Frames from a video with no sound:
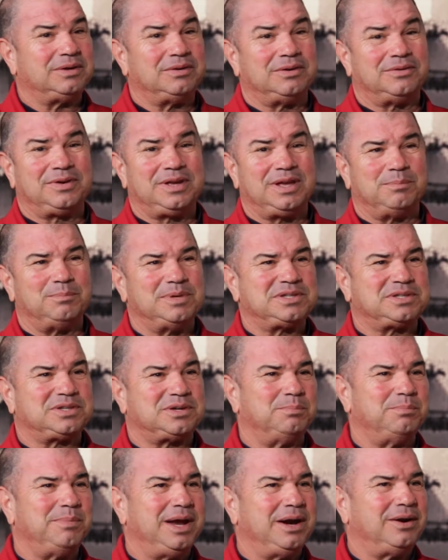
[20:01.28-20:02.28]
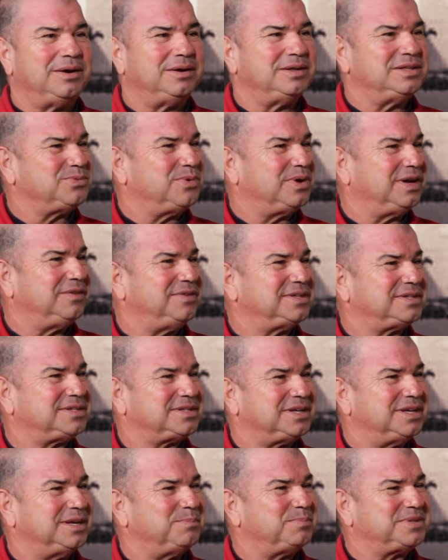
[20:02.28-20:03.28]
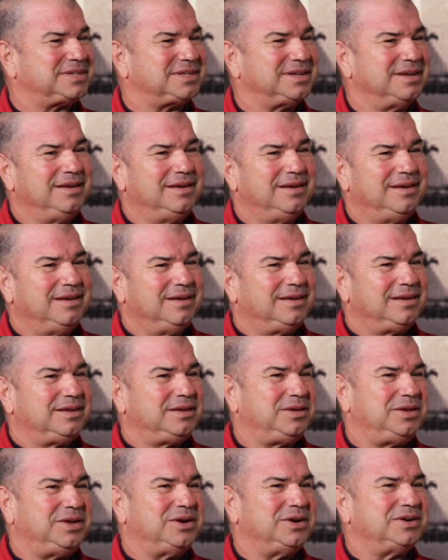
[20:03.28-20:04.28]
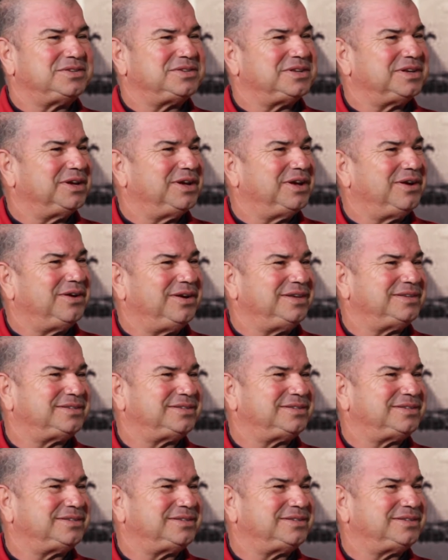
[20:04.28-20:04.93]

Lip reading: never forget Mr. Marin's, one of his tips years ago.